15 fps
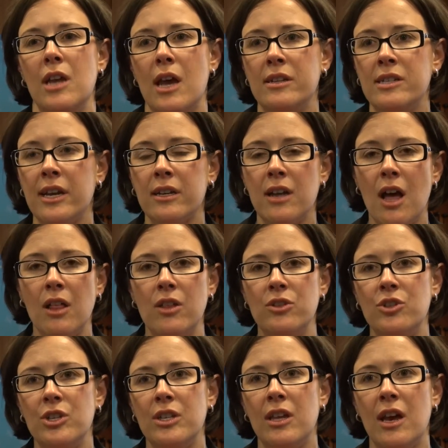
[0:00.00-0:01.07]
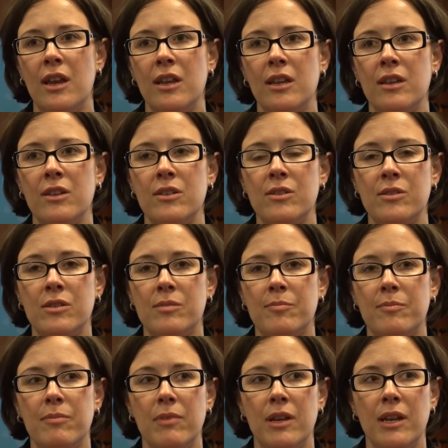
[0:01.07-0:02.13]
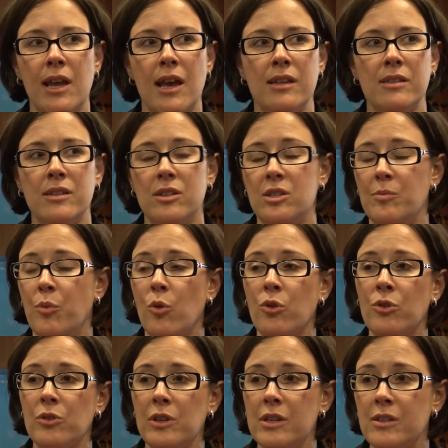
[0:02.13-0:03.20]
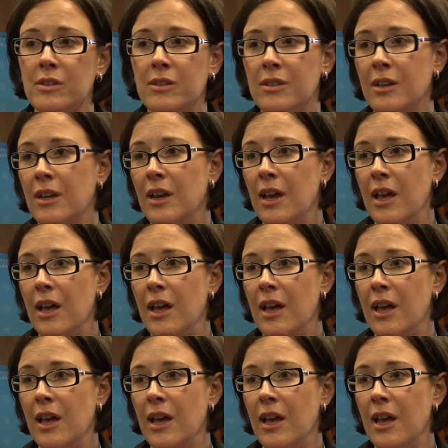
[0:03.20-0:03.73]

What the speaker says: a technology that is, in essence, borderless,